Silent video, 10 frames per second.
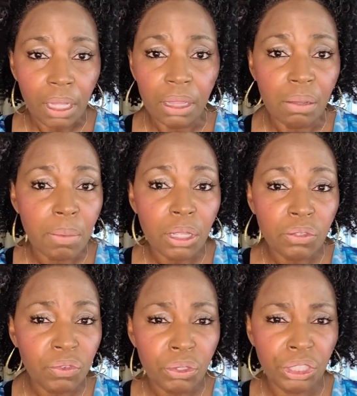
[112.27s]
The
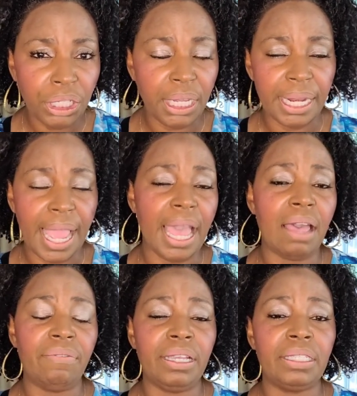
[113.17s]
most food she can
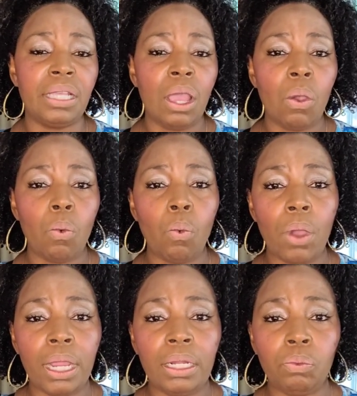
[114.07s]
have is
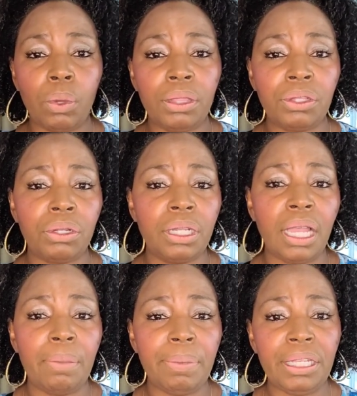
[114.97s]
1 1/3
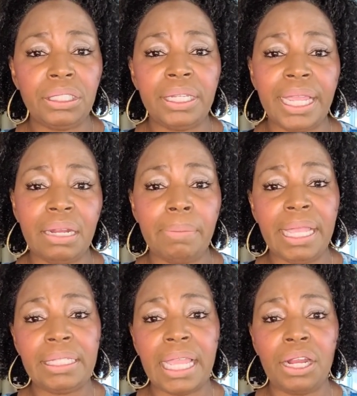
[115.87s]
cup each day to
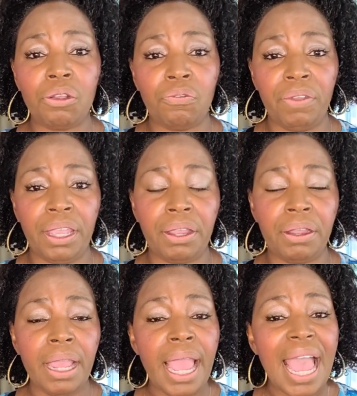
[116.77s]
maintain her figure.
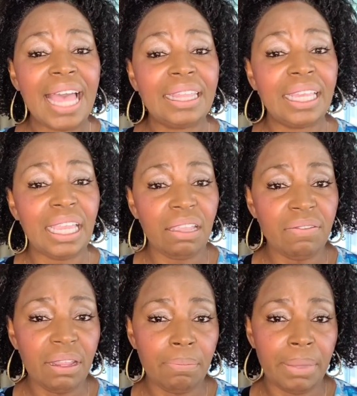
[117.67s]
At the
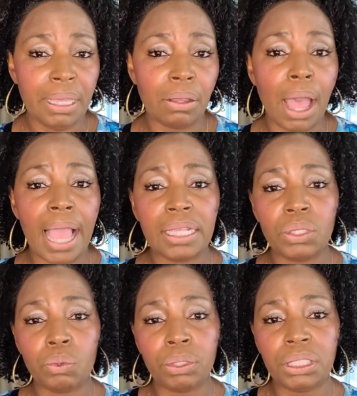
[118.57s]
evening meal, I
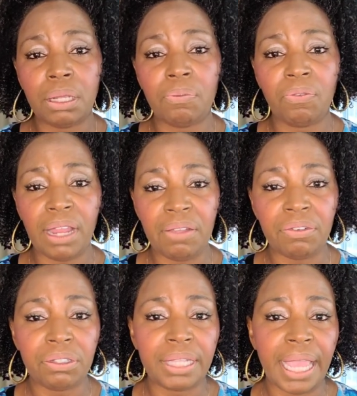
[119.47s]
switch up
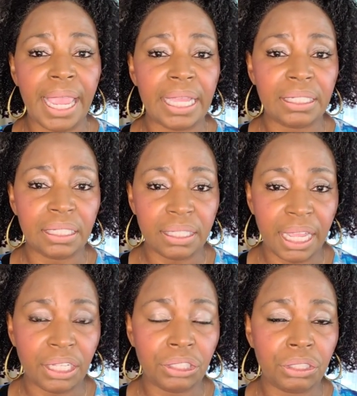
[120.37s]
flavors and
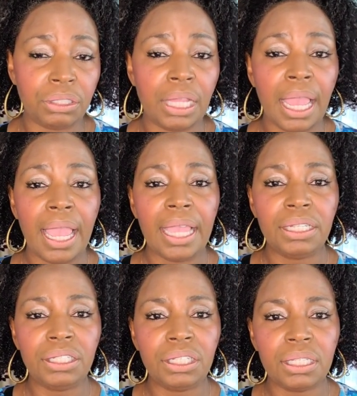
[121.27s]
textures
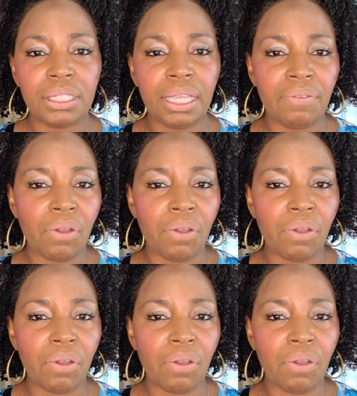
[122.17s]
and just give